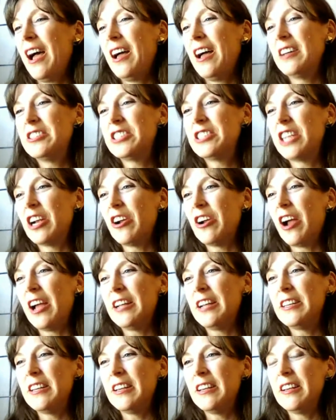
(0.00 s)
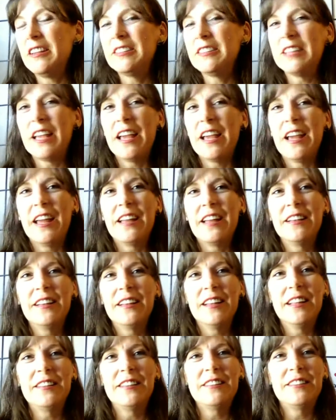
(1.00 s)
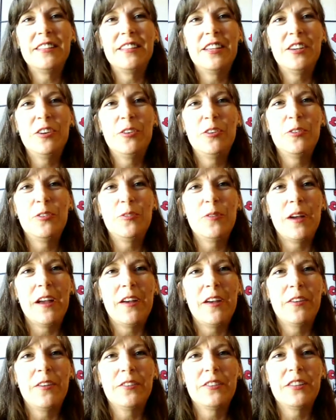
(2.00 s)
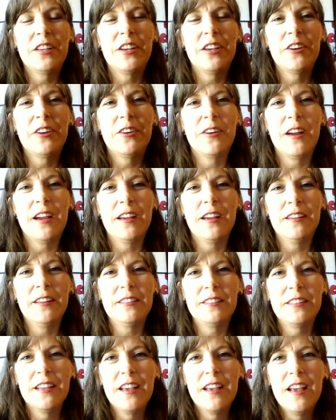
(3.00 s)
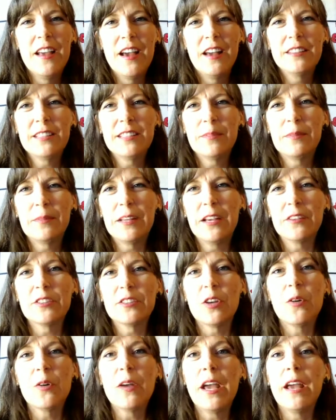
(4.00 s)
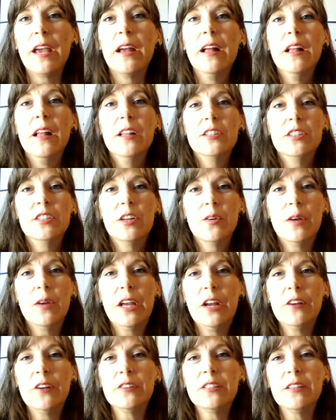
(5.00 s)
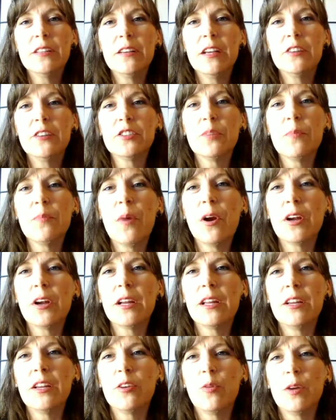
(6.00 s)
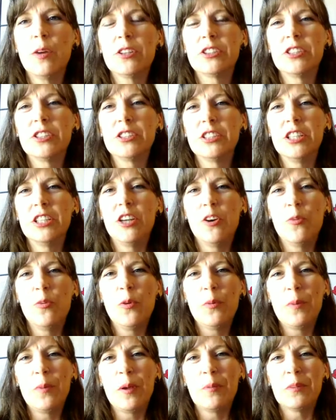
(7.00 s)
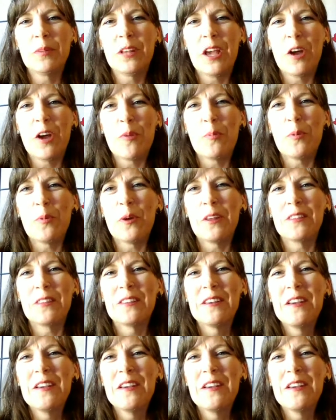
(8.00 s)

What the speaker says: share ideas, and let's see who else here has something else. Okay, so here's a marketing question, Geo. We'll be able to help with